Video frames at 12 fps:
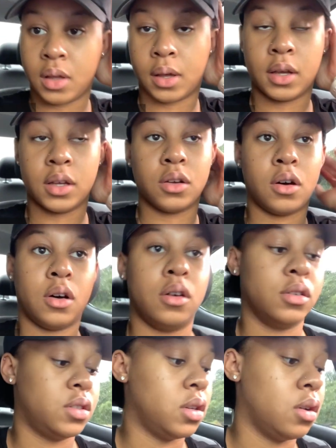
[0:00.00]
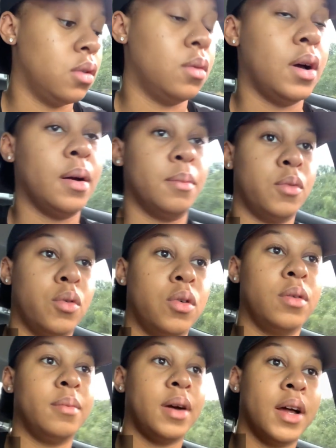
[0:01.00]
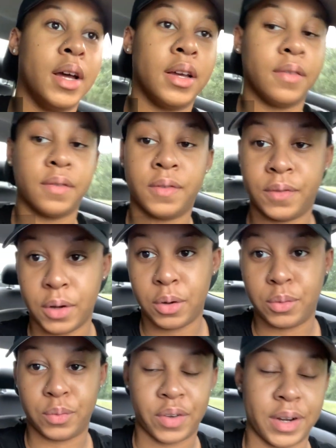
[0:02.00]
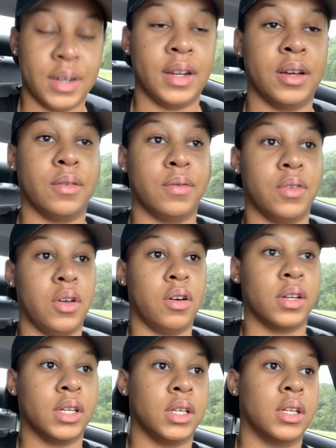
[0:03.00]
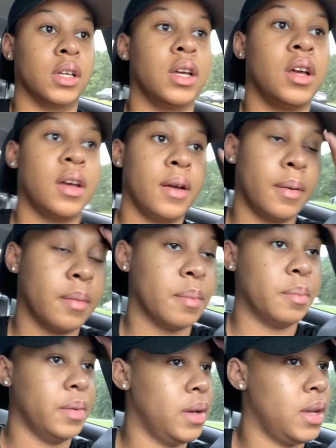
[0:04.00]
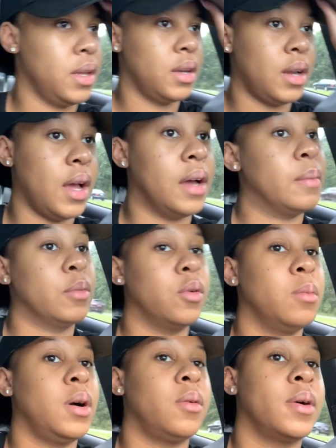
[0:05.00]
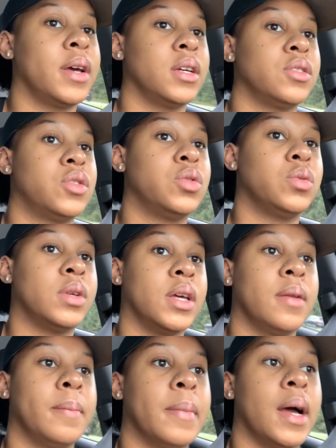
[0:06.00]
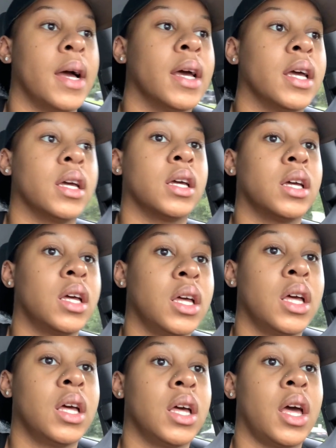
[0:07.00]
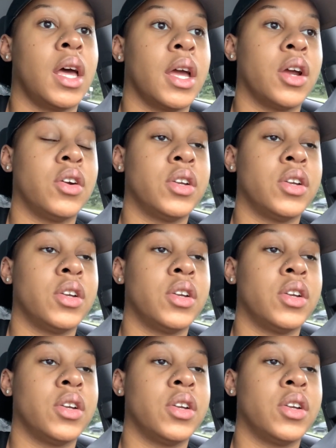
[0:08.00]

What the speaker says: Hey y'all, so I'm on my phone right now vlogging, but I'm on my way to get my hair